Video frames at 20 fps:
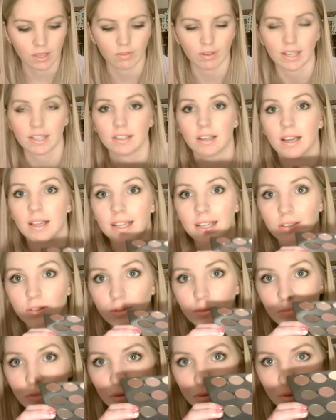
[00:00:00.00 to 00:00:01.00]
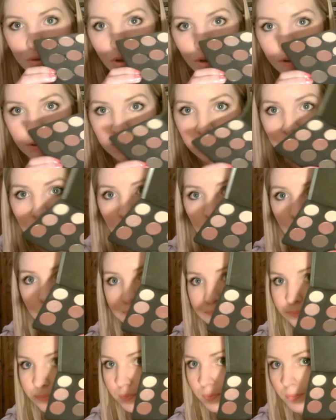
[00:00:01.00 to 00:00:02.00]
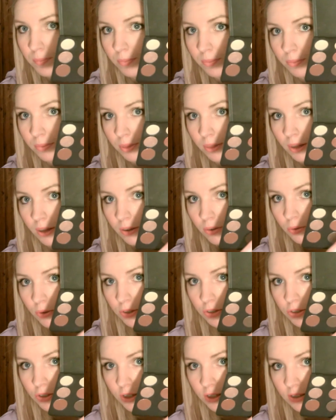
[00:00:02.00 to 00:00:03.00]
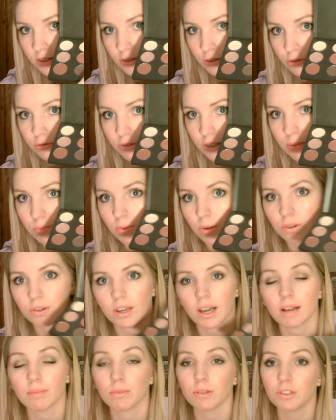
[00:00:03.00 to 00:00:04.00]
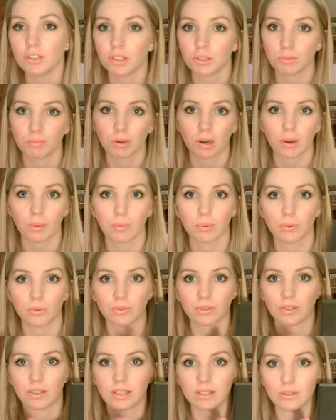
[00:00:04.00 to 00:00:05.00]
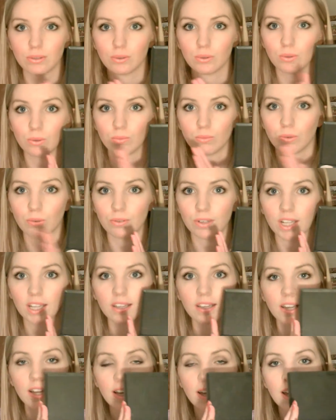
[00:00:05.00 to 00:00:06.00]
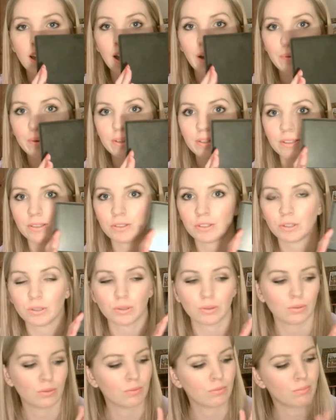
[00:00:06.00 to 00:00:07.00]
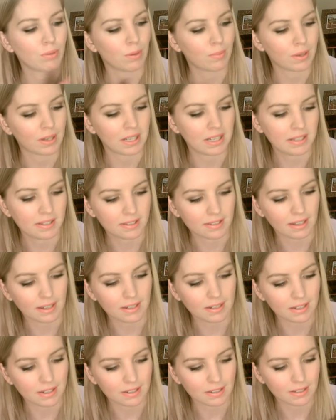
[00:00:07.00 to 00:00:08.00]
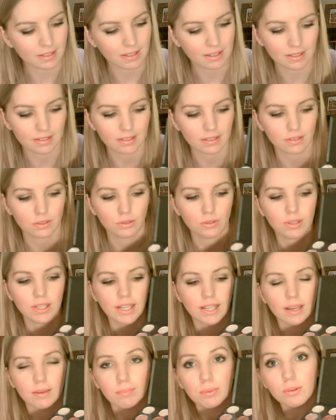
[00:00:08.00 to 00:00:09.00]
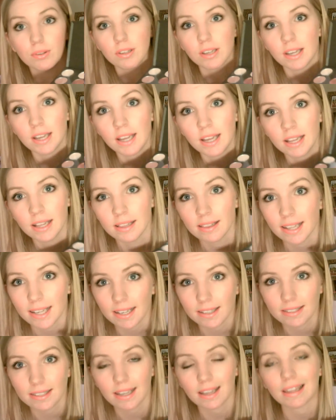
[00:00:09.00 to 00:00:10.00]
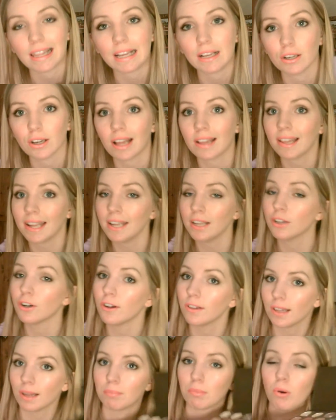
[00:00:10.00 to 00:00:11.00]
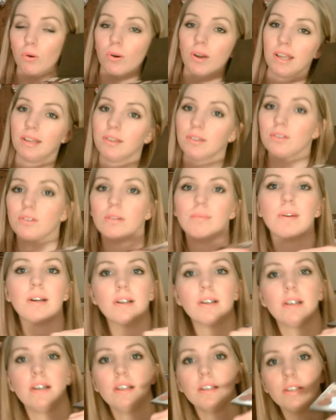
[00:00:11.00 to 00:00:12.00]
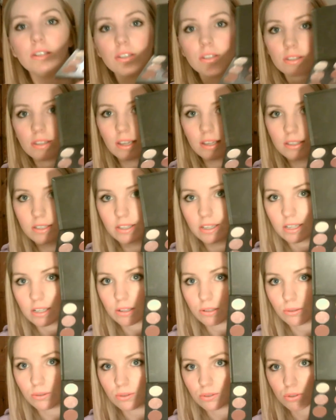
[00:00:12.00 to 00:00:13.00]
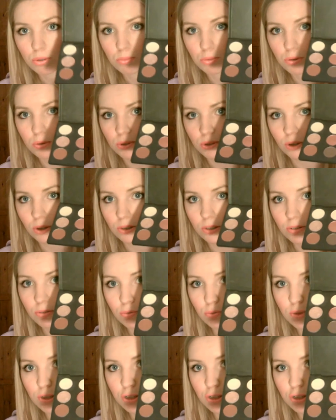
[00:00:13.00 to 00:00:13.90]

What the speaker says: Right, I like Sumptuous Olive, which is this green one. I'm going to do a proper post on this, so don't worry. I will do proper insight into this later, but like I say, I like colour more in summer, and that includes Sumptuous Olive,